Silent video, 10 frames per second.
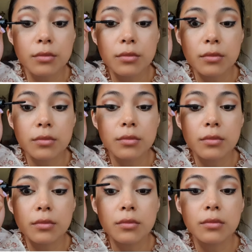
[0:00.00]

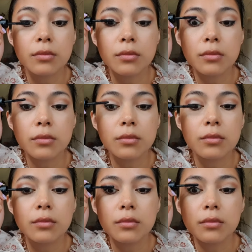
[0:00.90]

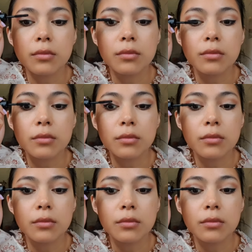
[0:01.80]
(silence)